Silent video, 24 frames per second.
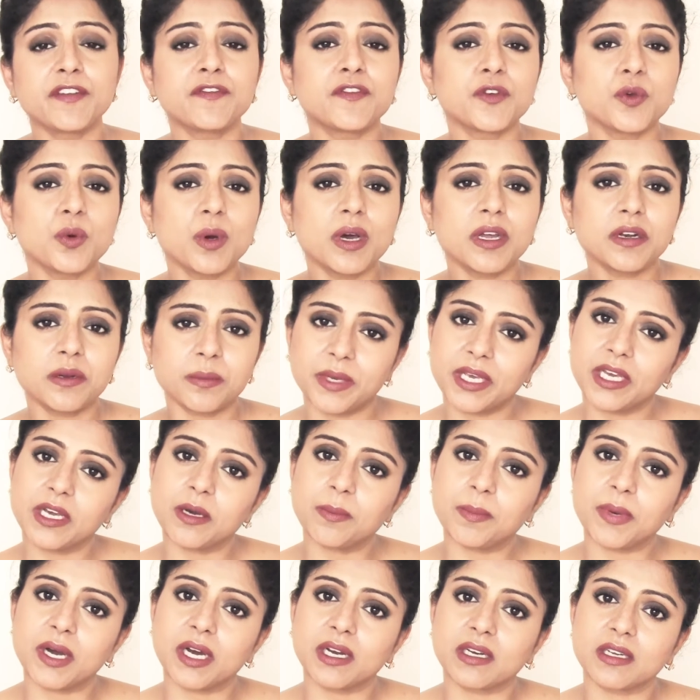If you are a
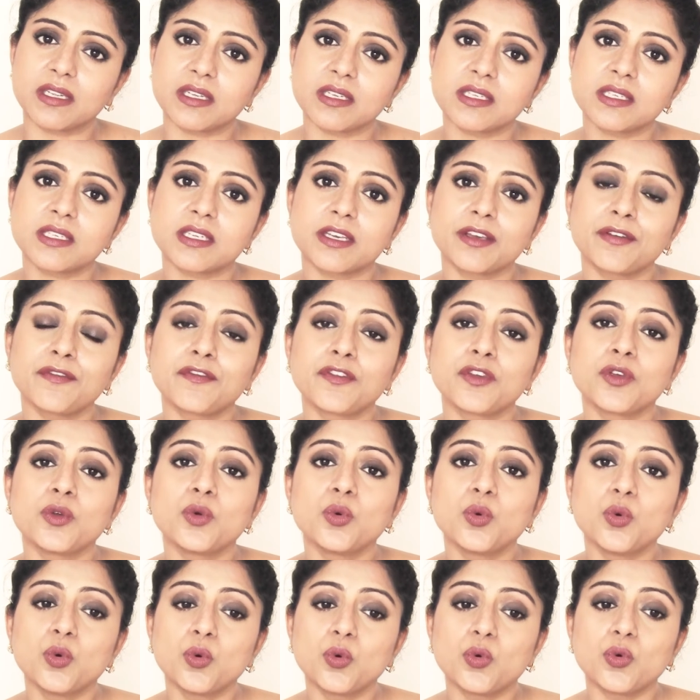makeup artist, if
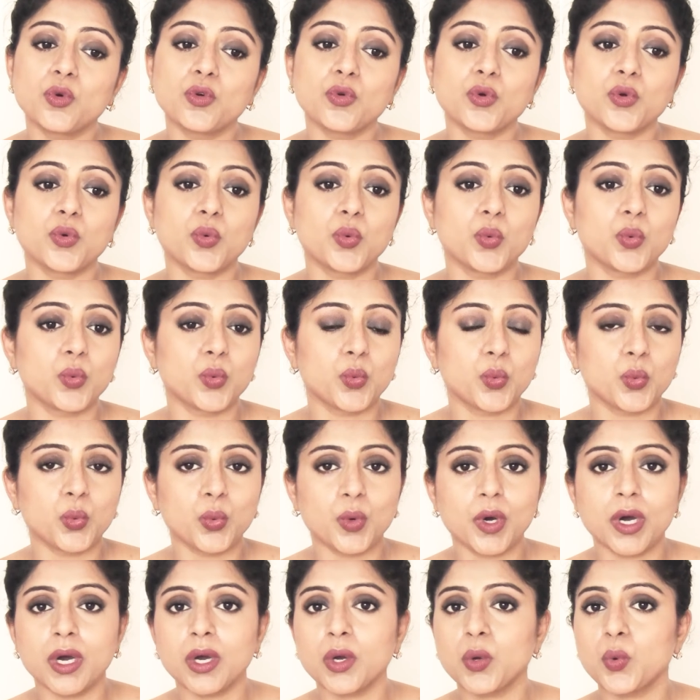you
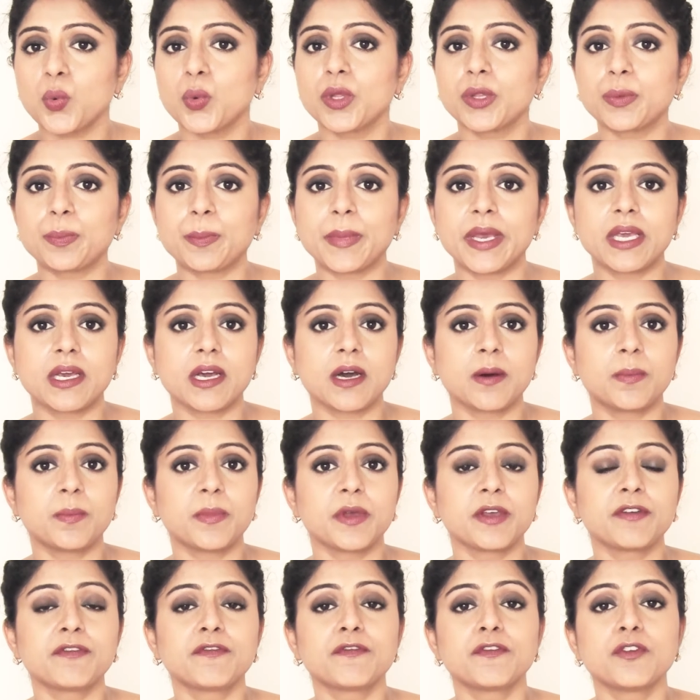work with
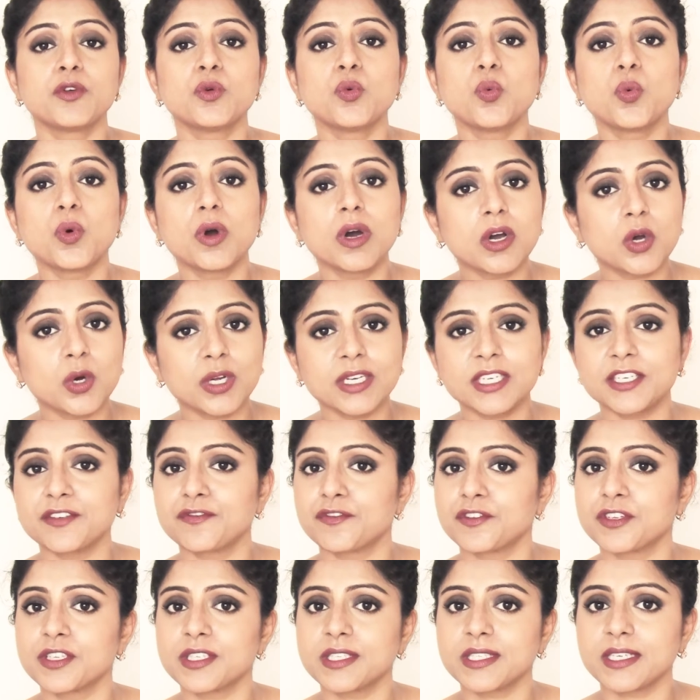makeup, if you work on
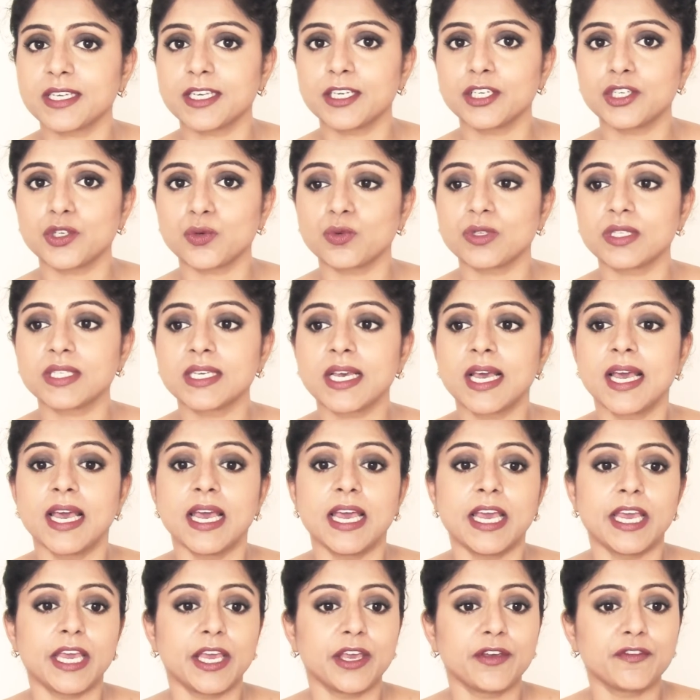different skin tones,
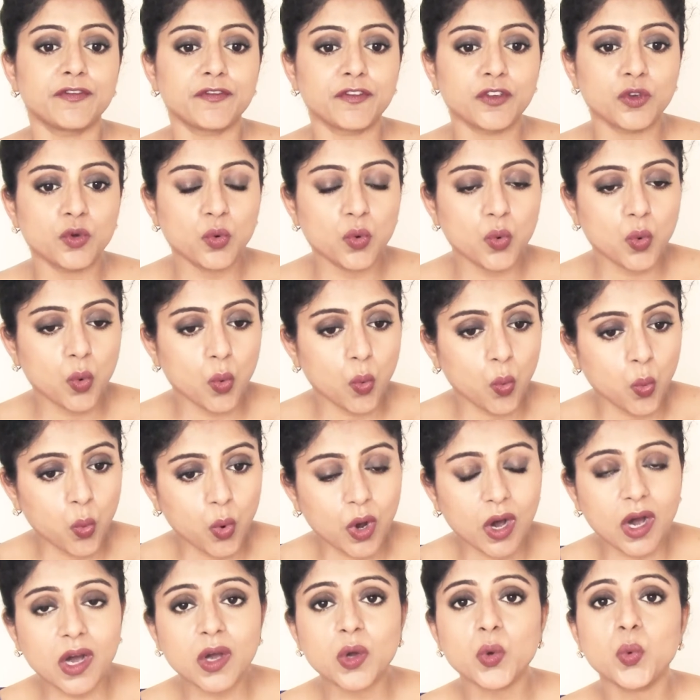if you
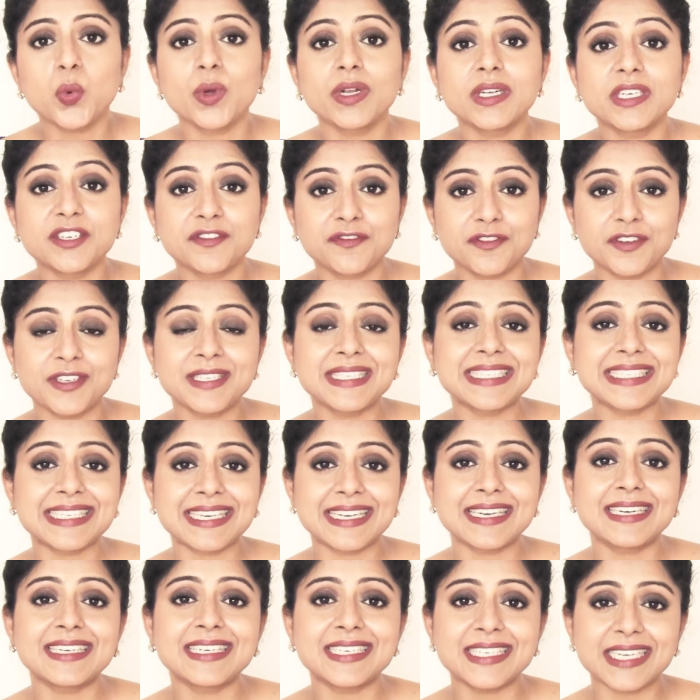work with different
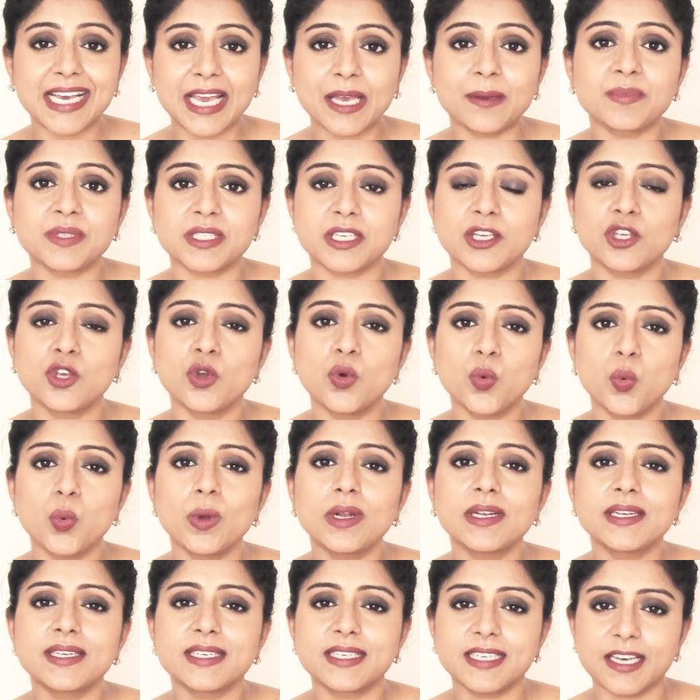skin types, you
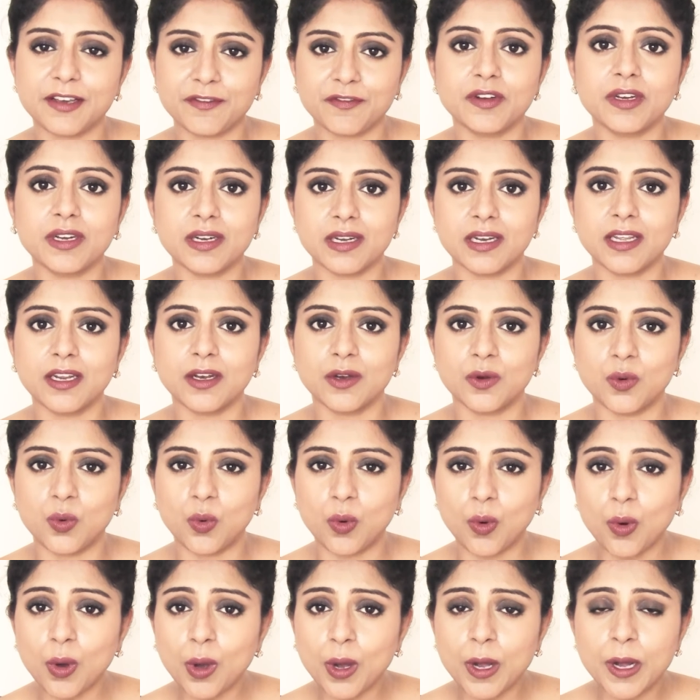will definitely
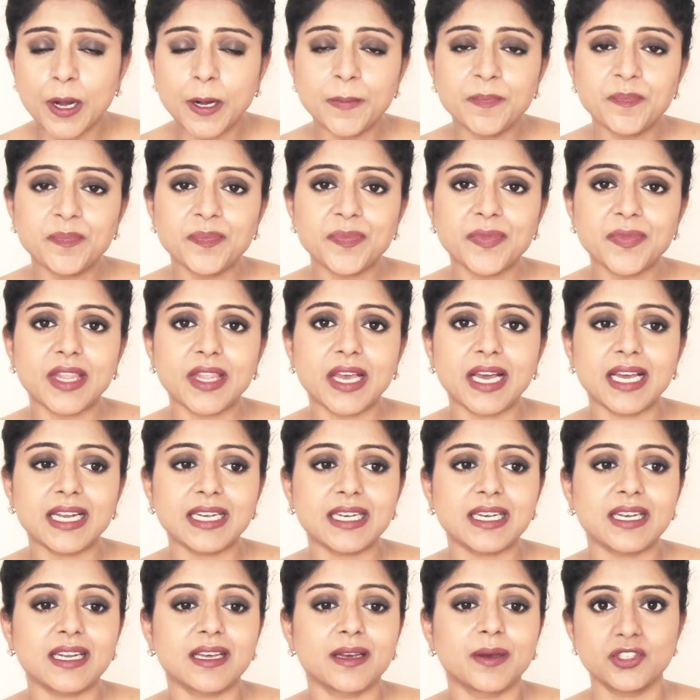know
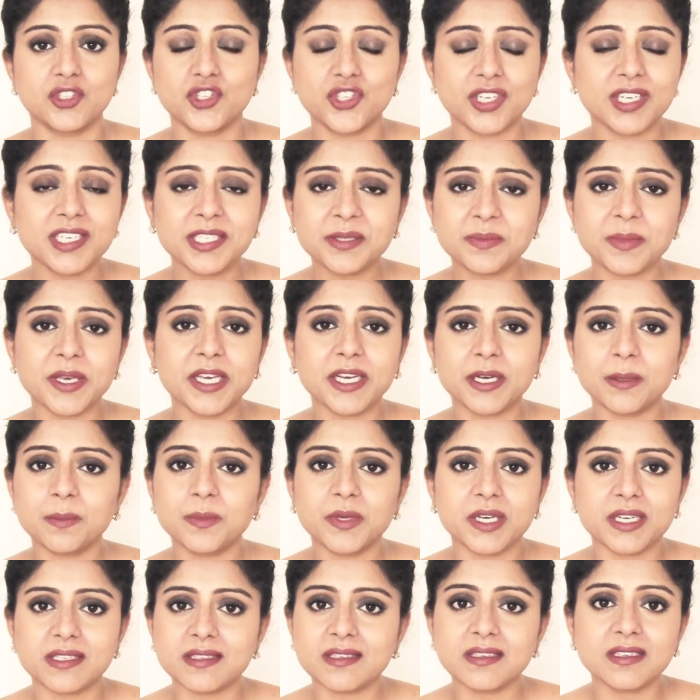that just
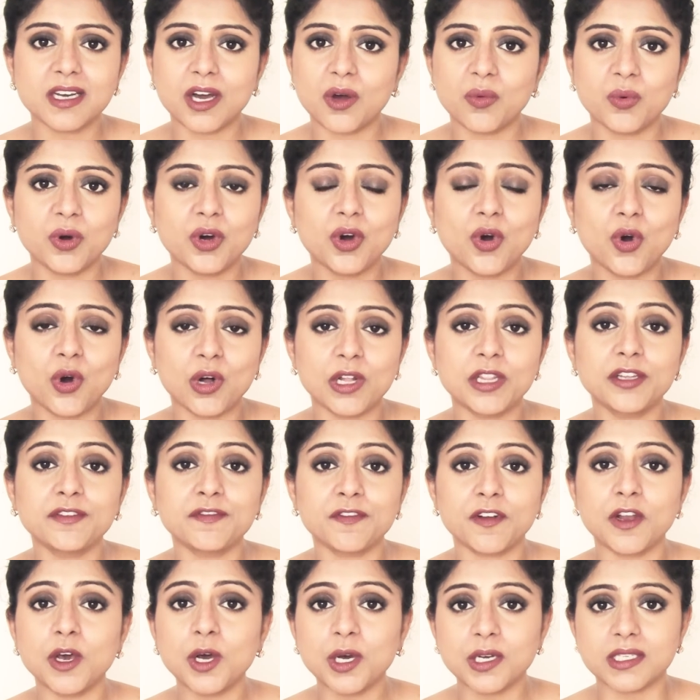makeup doesn't cover all
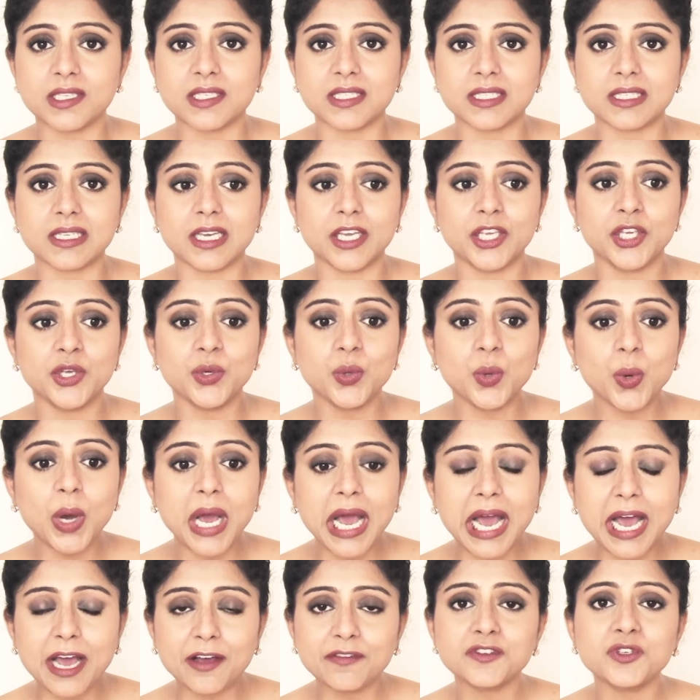the flaws. You
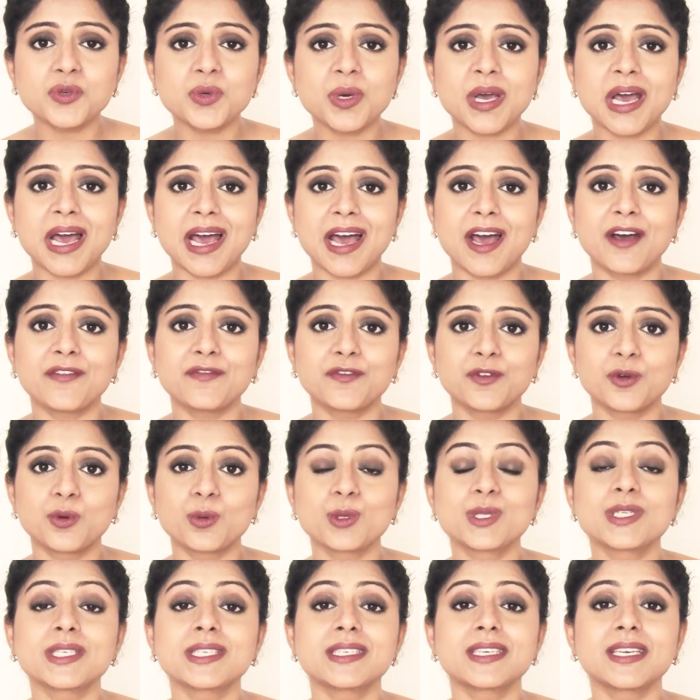have to
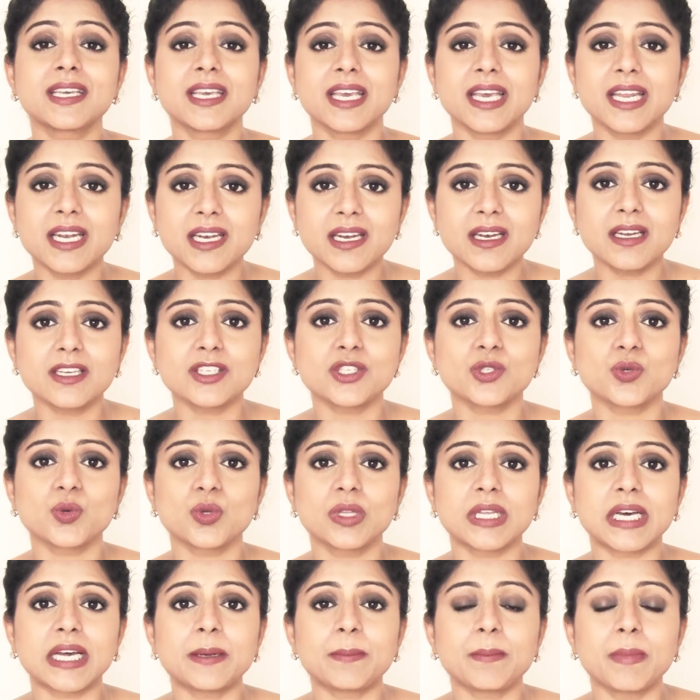have good skin
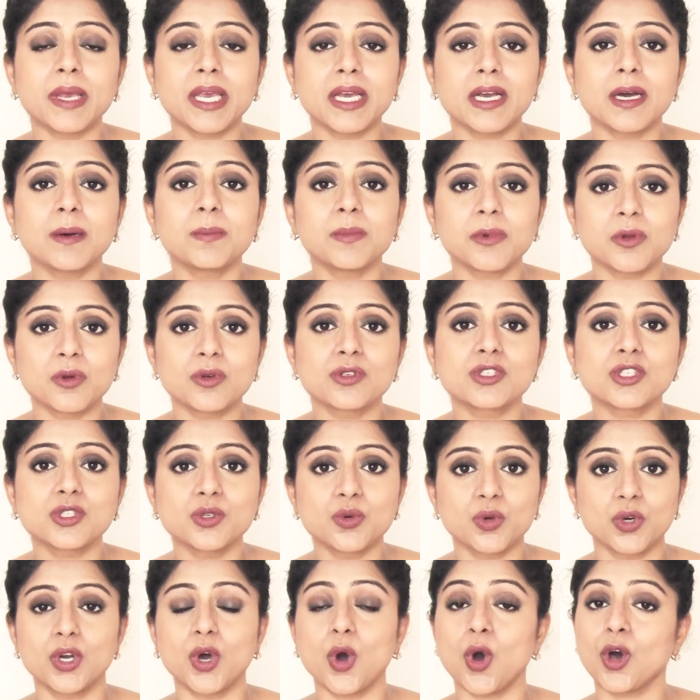so that makeup looks
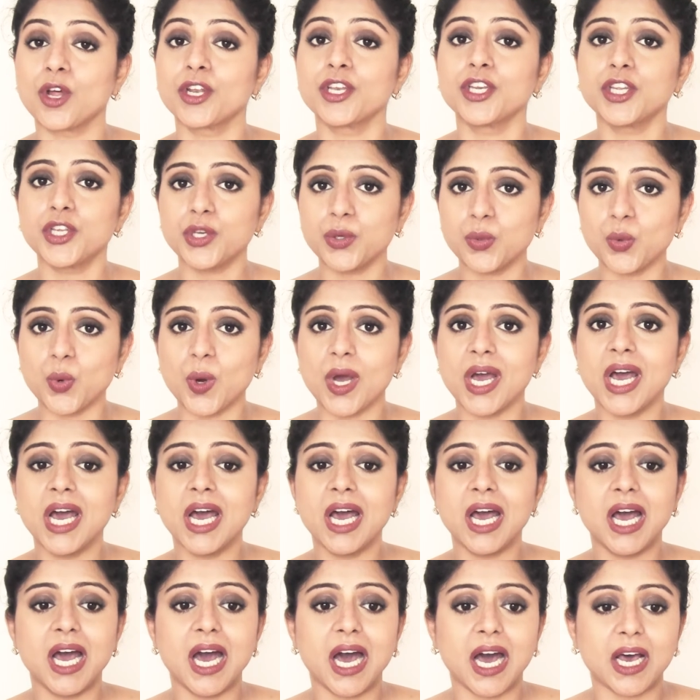good on you.